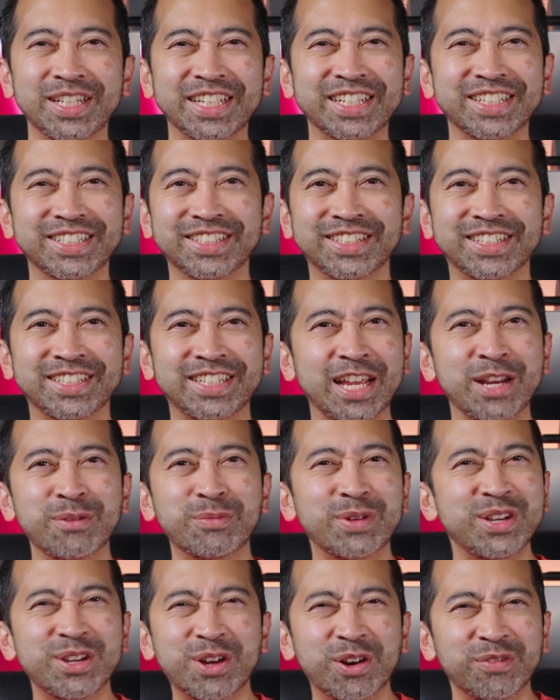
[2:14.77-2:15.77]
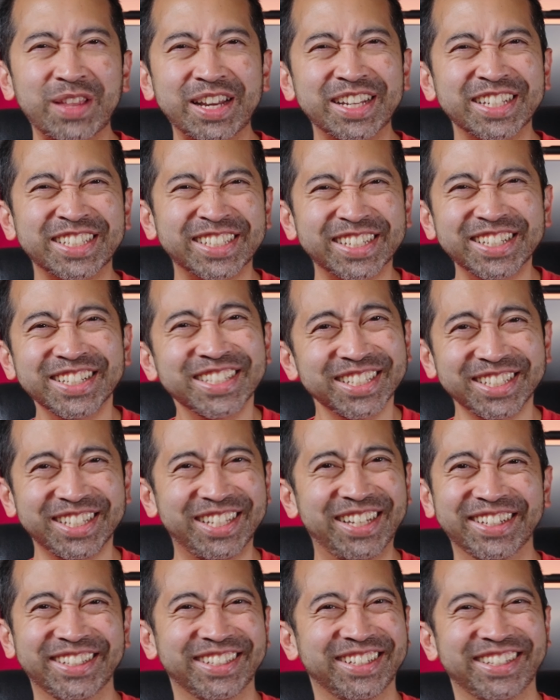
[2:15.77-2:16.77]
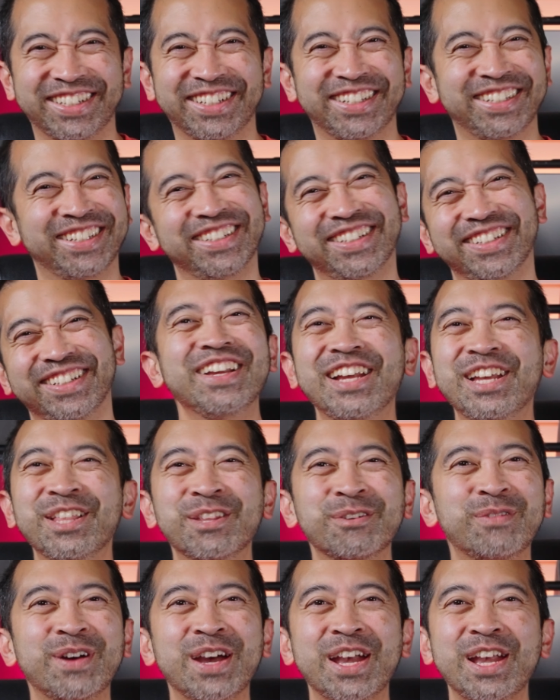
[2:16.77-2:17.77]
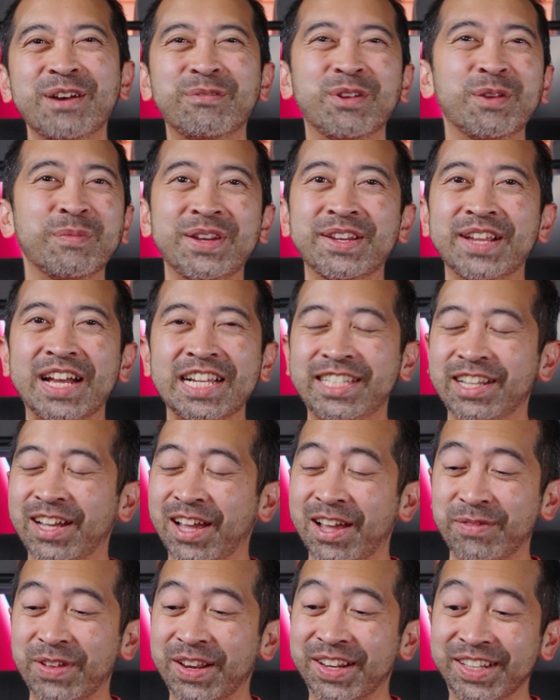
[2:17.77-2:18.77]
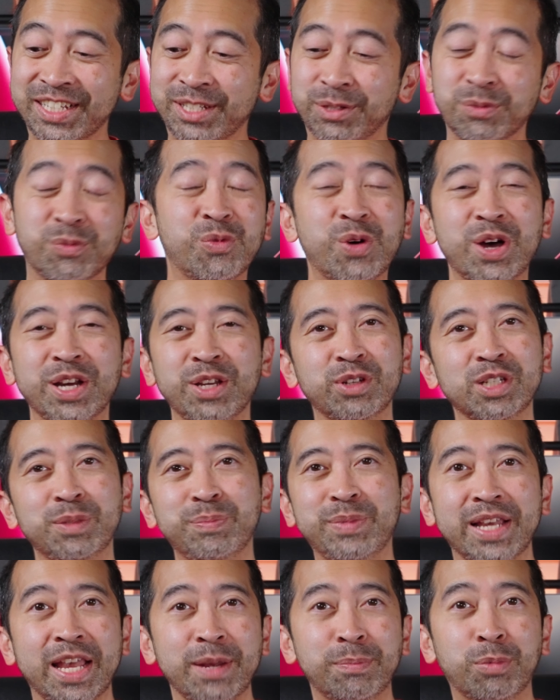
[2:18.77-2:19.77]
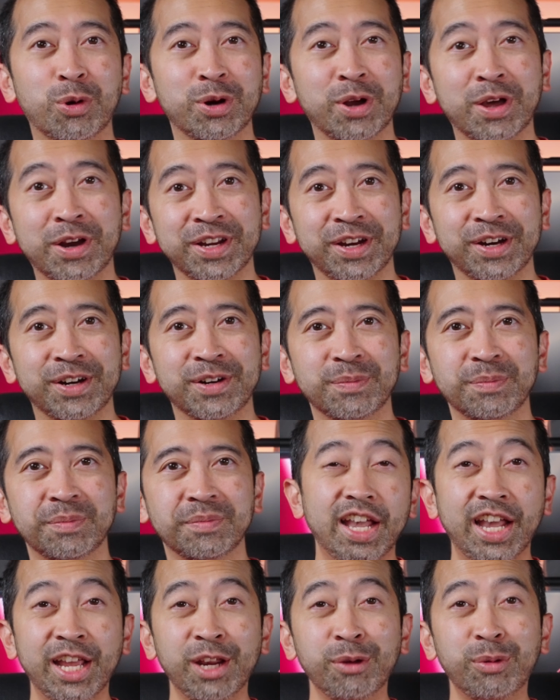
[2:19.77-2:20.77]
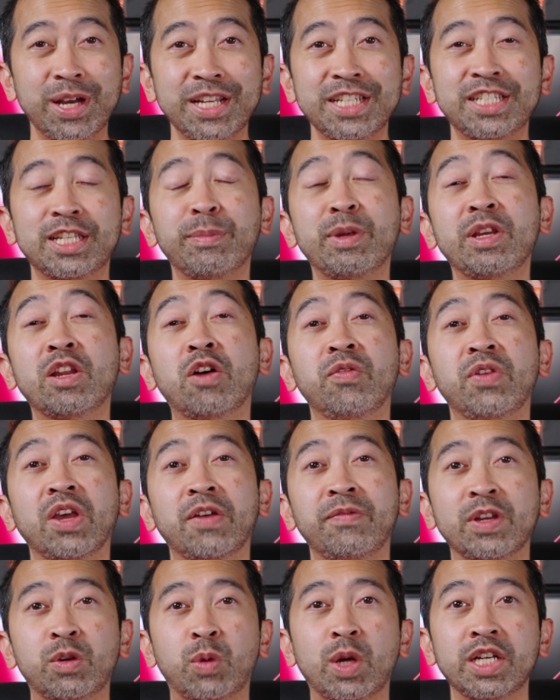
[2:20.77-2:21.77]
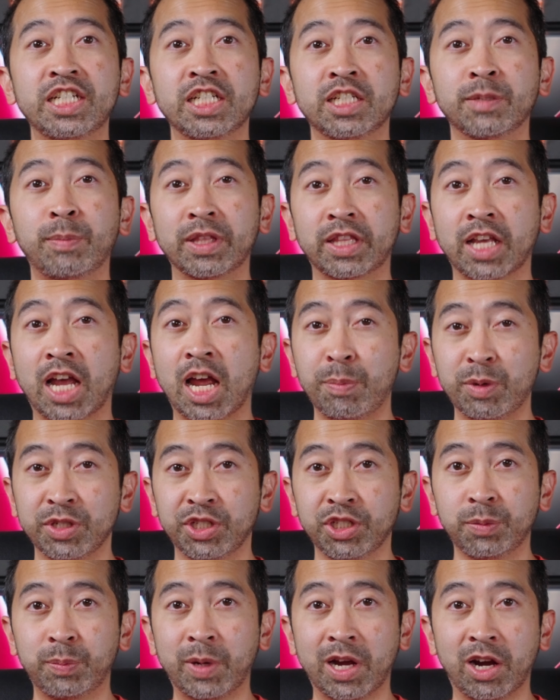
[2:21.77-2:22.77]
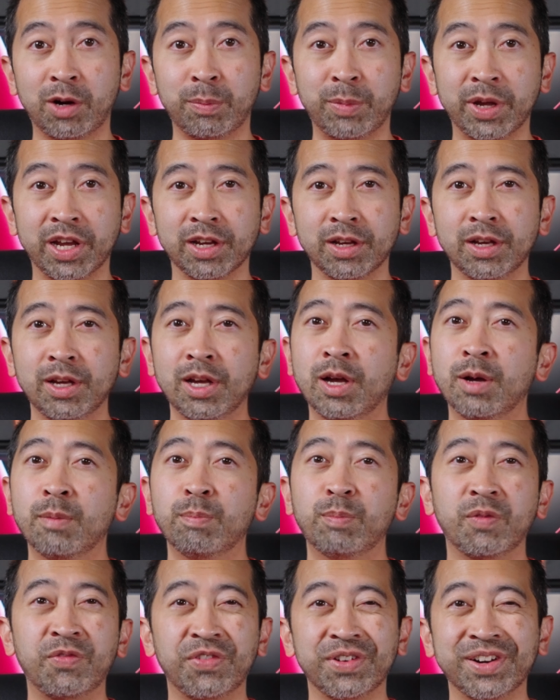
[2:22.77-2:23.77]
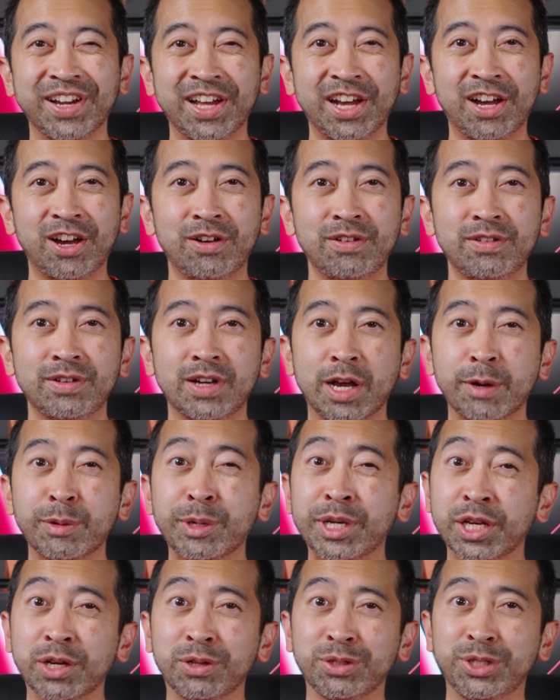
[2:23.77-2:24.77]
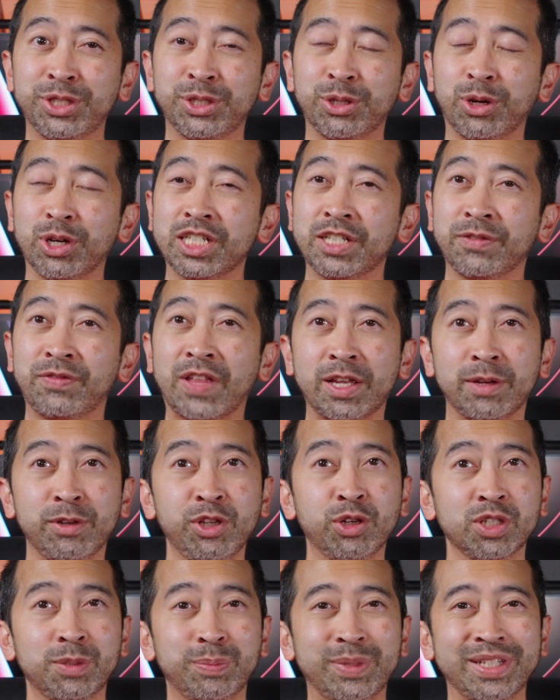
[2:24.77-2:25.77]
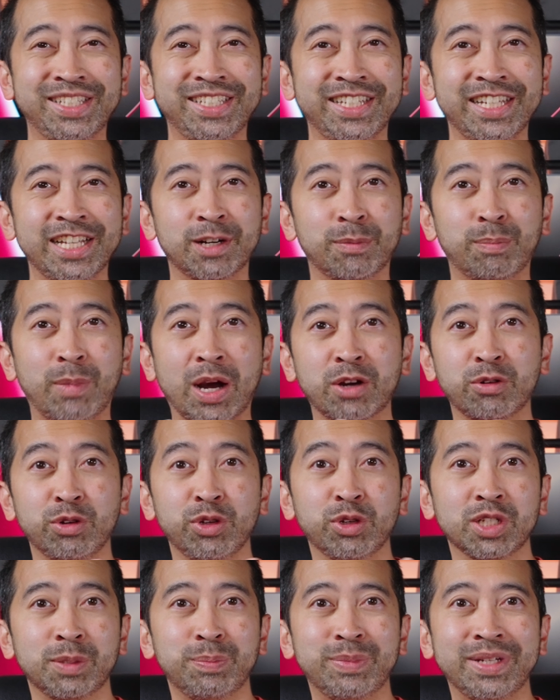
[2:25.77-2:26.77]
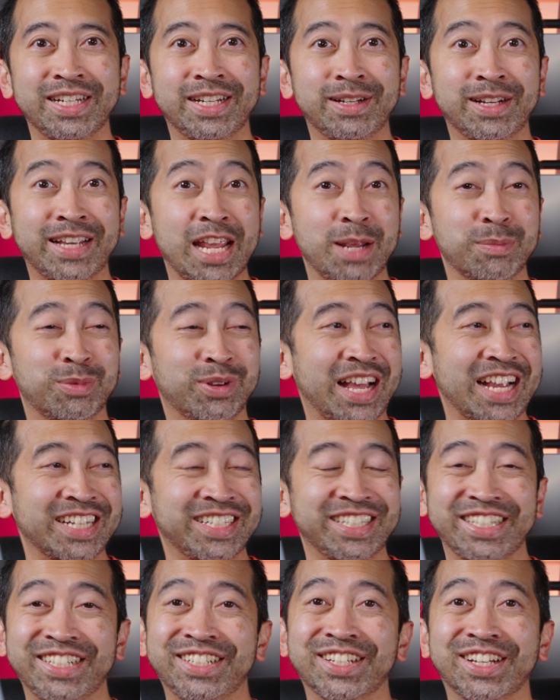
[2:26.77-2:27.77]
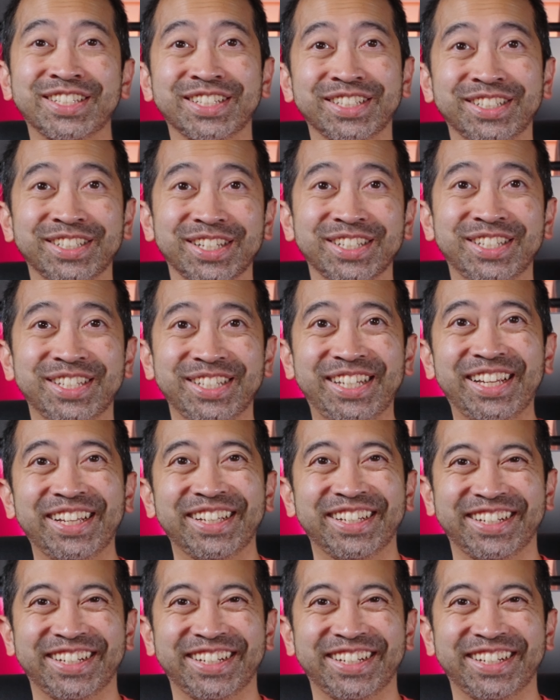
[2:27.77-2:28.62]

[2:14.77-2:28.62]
Like, does anyone know if that exists? Either way, it would have been nice to have at least one USB-A port on here. Anyways, let me know if you have any questions about the HyperJuice power bank. But for now, I'm gonna go search if that USB-C to micro USB cable actually does exist.